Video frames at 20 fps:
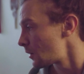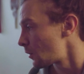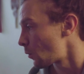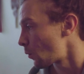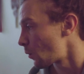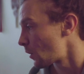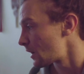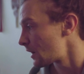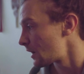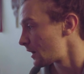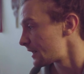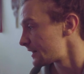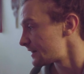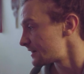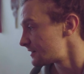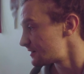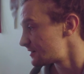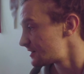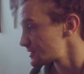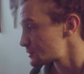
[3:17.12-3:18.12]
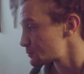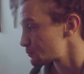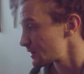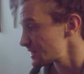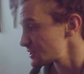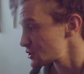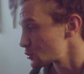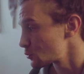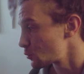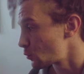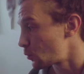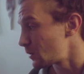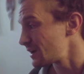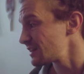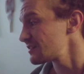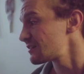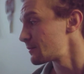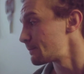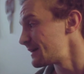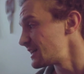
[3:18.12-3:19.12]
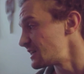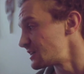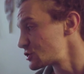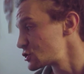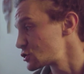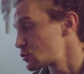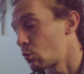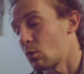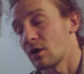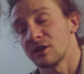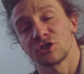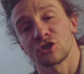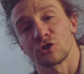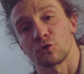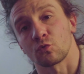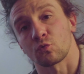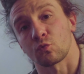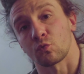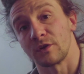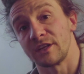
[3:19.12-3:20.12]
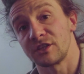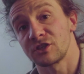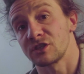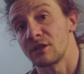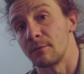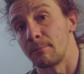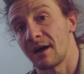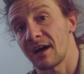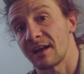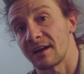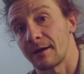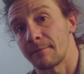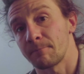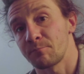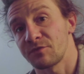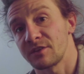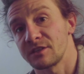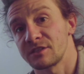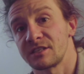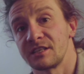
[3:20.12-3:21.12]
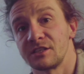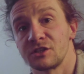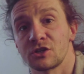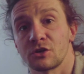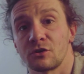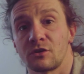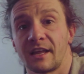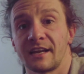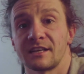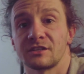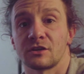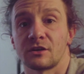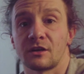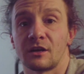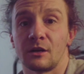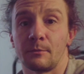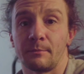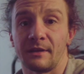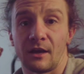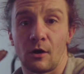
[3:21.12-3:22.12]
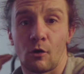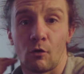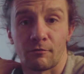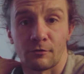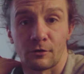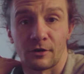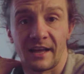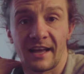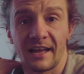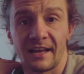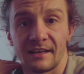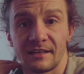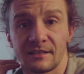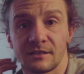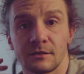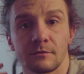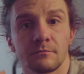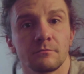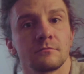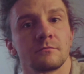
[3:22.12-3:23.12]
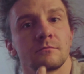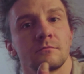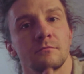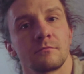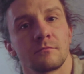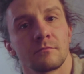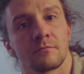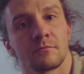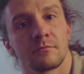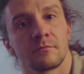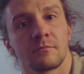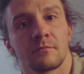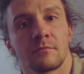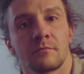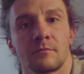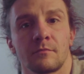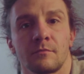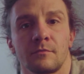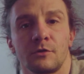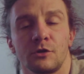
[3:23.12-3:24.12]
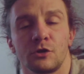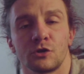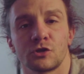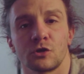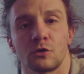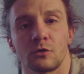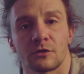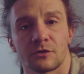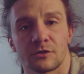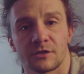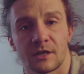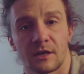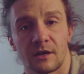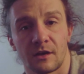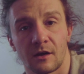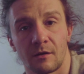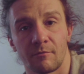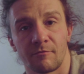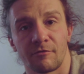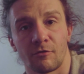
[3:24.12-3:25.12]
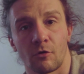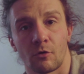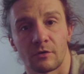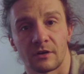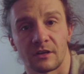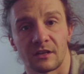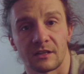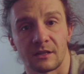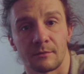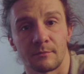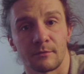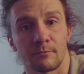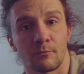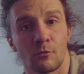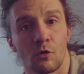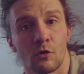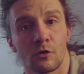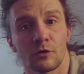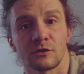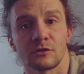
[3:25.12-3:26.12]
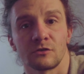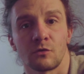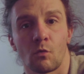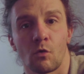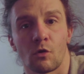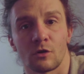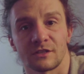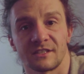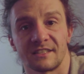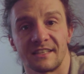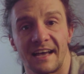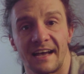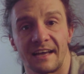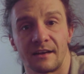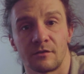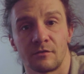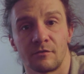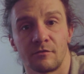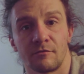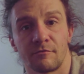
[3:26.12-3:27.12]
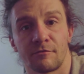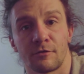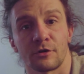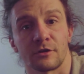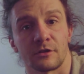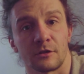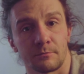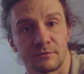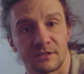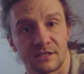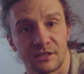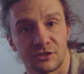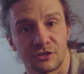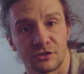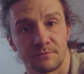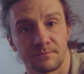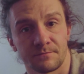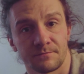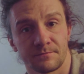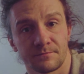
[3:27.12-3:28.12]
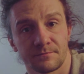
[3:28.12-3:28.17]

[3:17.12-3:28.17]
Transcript: This pressure will diminish once you reach the Manna. Since your legs are going to be overhead, your shoulders can come forward a little bit more towards that vertical position.